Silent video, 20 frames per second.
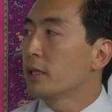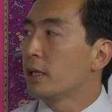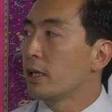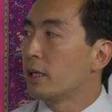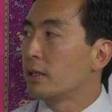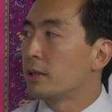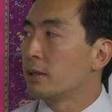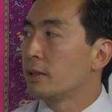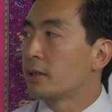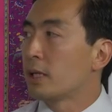
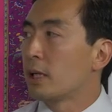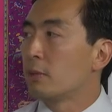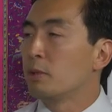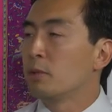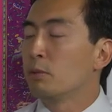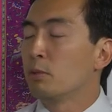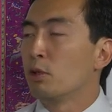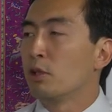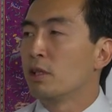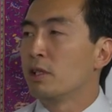and
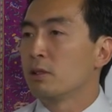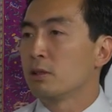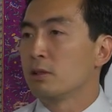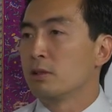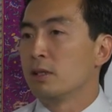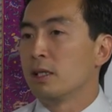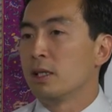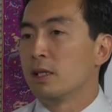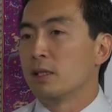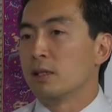cyberbullying
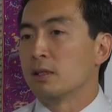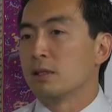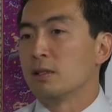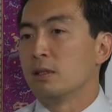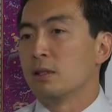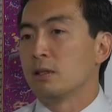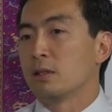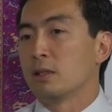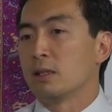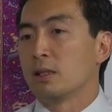today is
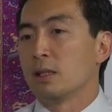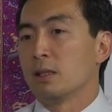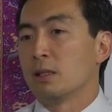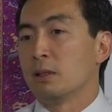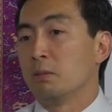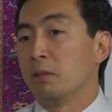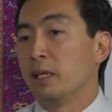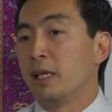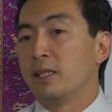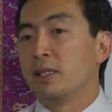not
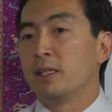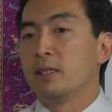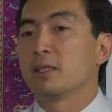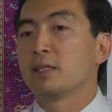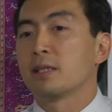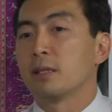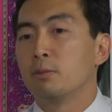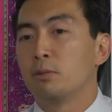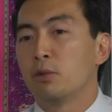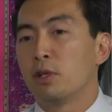uh, hitting
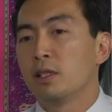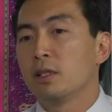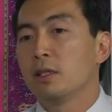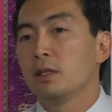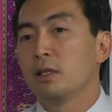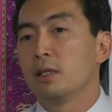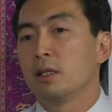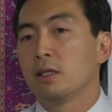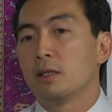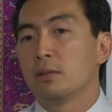someone,
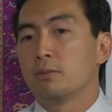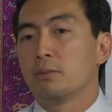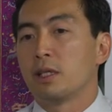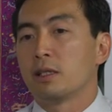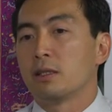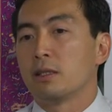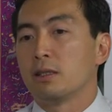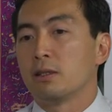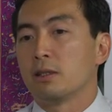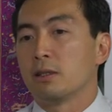
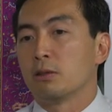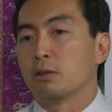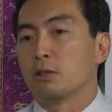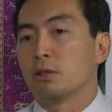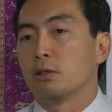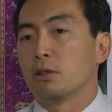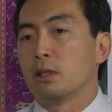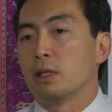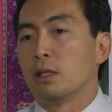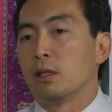but it's
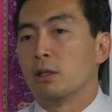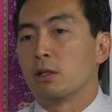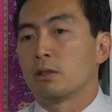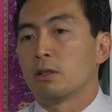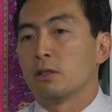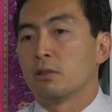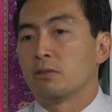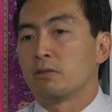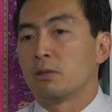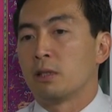also a lot
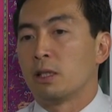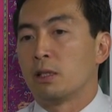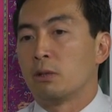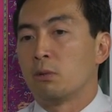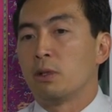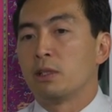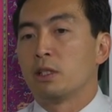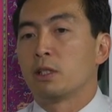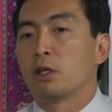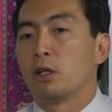of uh,
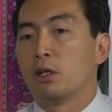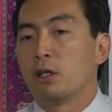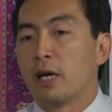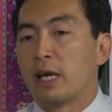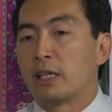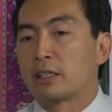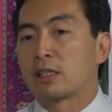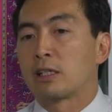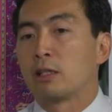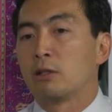what they call
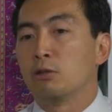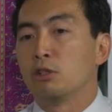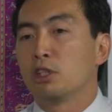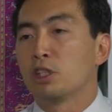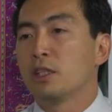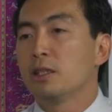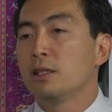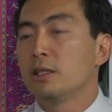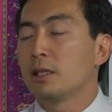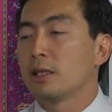
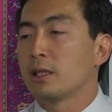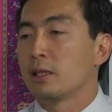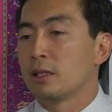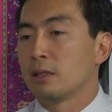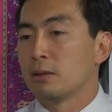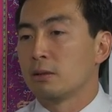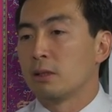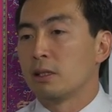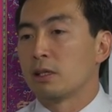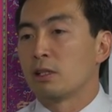exclusion.
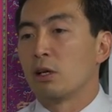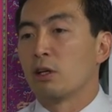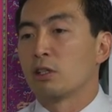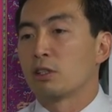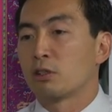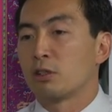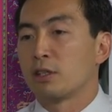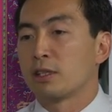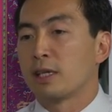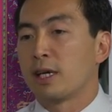Uh, it's
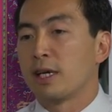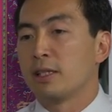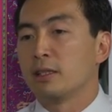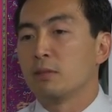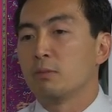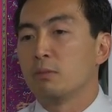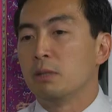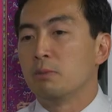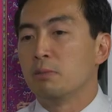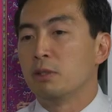
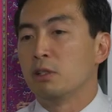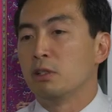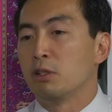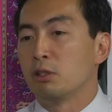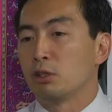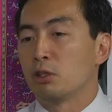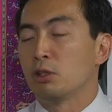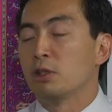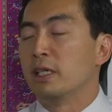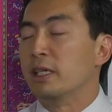ostracizing people
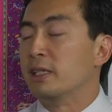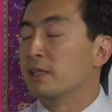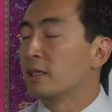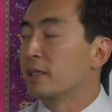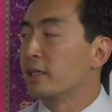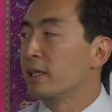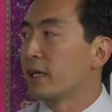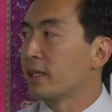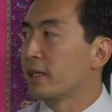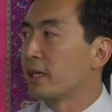through the
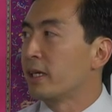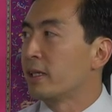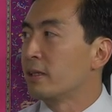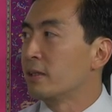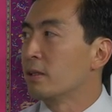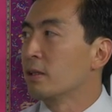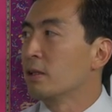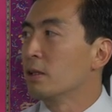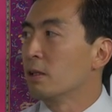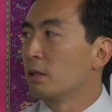internet,
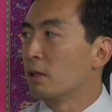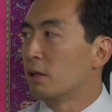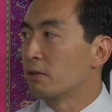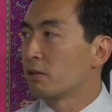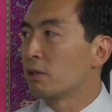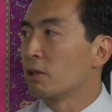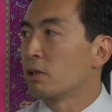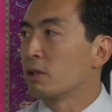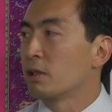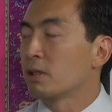and of
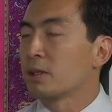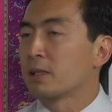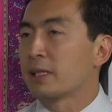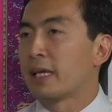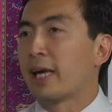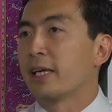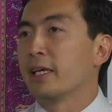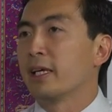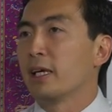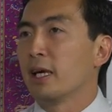course,
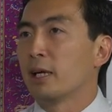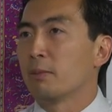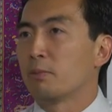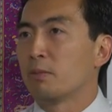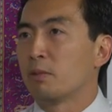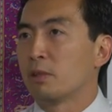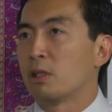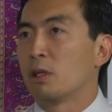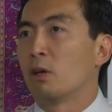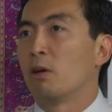ganging
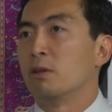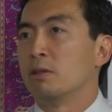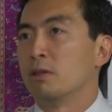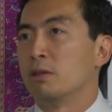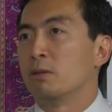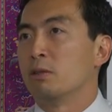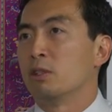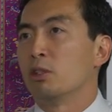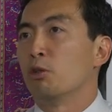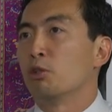up
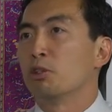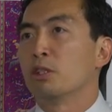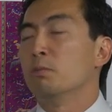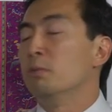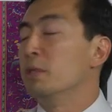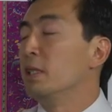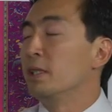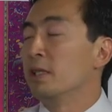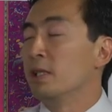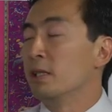on social
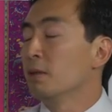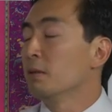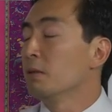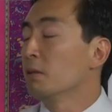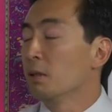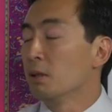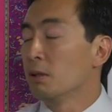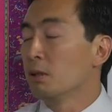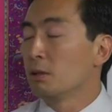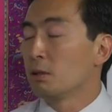media
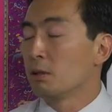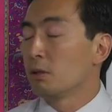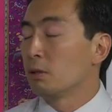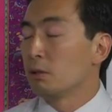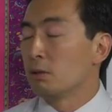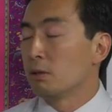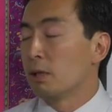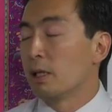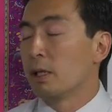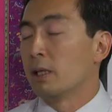
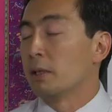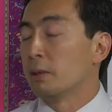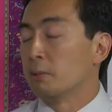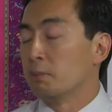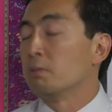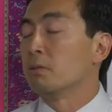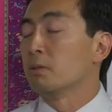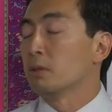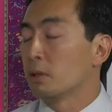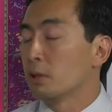to um,
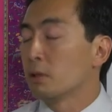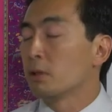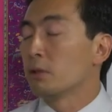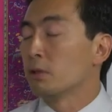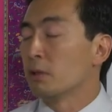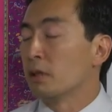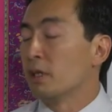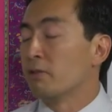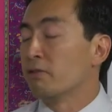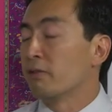
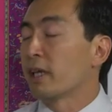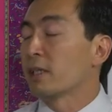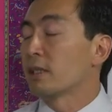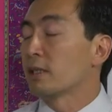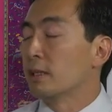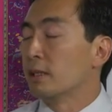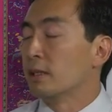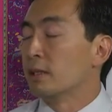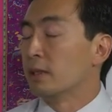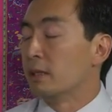to affect
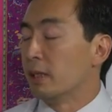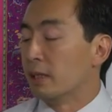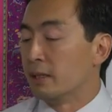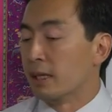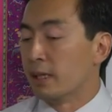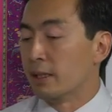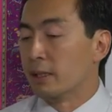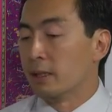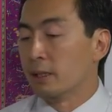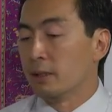an,
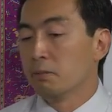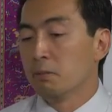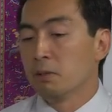another